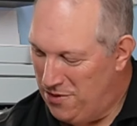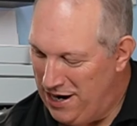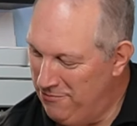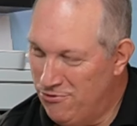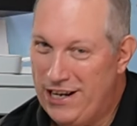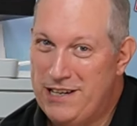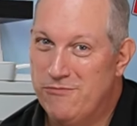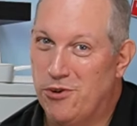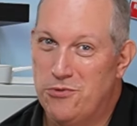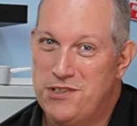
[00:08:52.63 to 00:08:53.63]
in reading
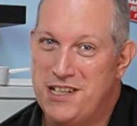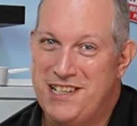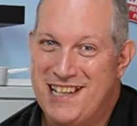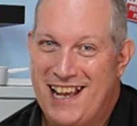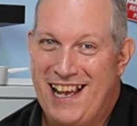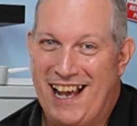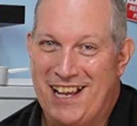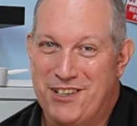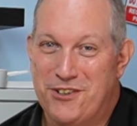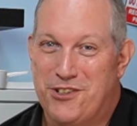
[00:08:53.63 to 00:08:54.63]
rules is
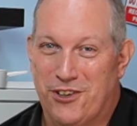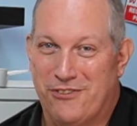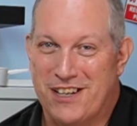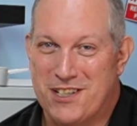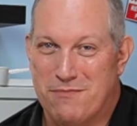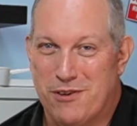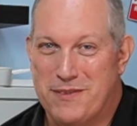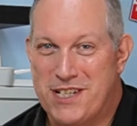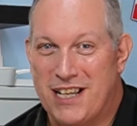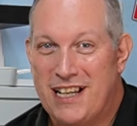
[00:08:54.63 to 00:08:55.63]
notorious, I
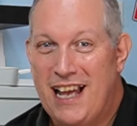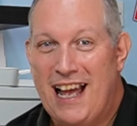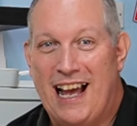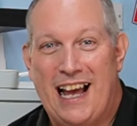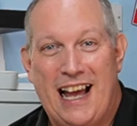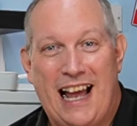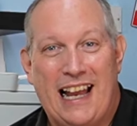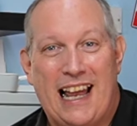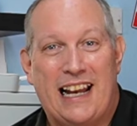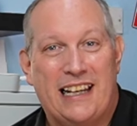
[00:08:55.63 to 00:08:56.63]
promise you,
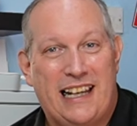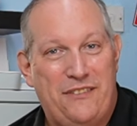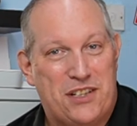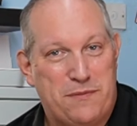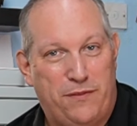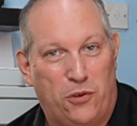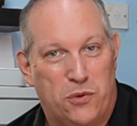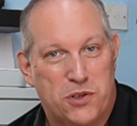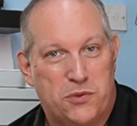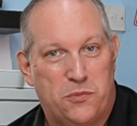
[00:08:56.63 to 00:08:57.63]
and give it some
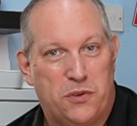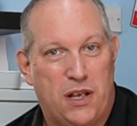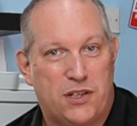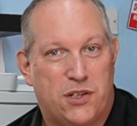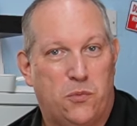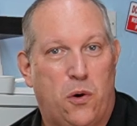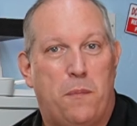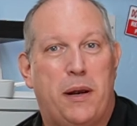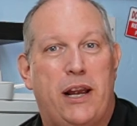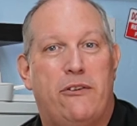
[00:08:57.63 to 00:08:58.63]
thought as to what
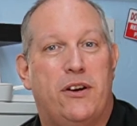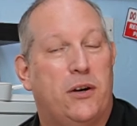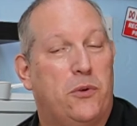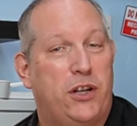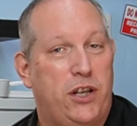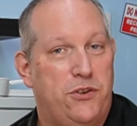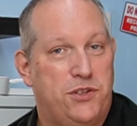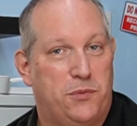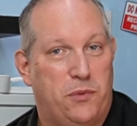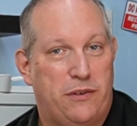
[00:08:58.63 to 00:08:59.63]
period I want to use
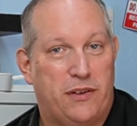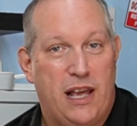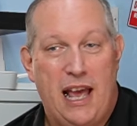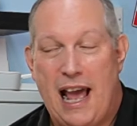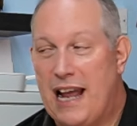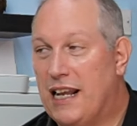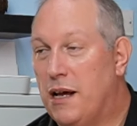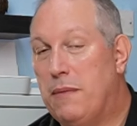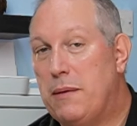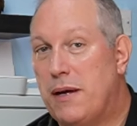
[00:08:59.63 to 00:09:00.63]
them with.
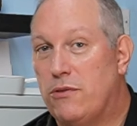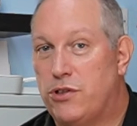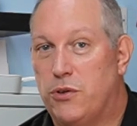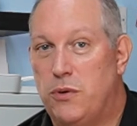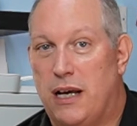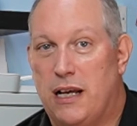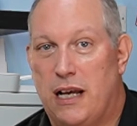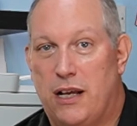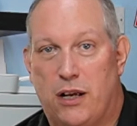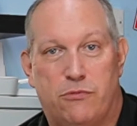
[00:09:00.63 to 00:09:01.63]
And maybe I'll do
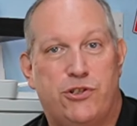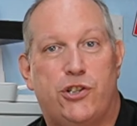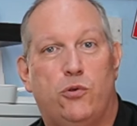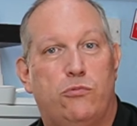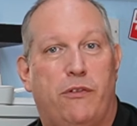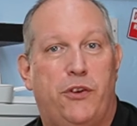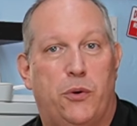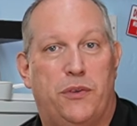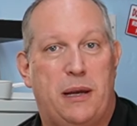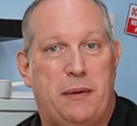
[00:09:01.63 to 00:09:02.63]
a short
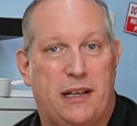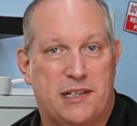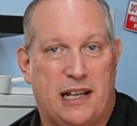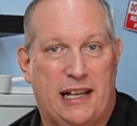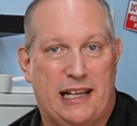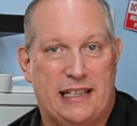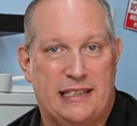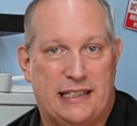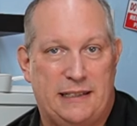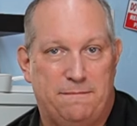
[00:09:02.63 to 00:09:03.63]
review on them at a later
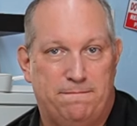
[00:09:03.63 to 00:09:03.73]
date.